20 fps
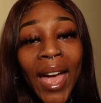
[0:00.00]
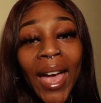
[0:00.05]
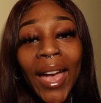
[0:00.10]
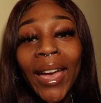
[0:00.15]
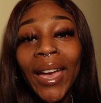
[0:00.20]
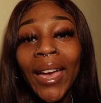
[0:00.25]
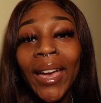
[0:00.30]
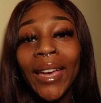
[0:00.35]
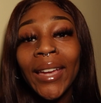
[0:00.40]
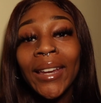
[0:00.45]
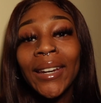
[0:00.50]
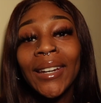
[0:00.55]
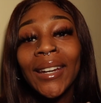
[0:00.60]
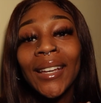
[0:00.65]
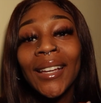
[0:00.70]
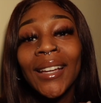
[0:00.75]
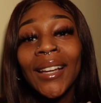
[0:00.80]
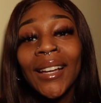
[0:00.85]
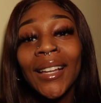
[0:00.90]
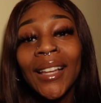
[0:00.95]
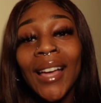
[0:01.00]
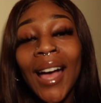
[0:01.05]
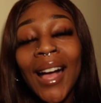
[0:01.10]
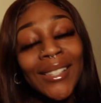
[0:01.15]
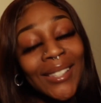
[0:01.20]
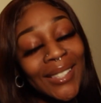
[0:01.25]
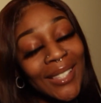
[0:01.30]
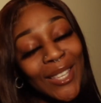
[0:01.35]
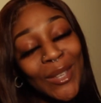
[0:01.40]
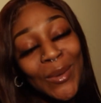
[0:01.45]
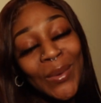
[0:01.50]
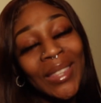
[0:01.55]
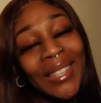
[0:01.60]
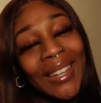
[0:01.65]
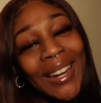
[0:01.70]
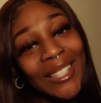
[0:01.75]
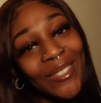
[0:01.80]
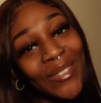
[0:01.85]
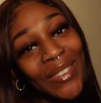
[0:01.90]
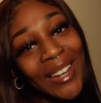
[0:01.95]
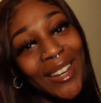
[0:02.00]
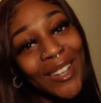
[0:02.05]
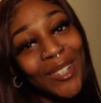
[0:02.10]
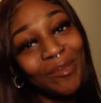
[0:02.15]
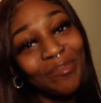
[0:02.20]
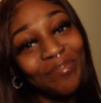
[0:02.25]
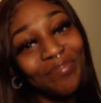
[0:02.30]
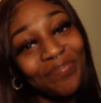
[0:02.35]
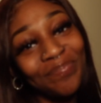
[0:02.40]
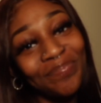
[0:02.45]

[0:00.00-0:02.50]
and I'll see you in the next video.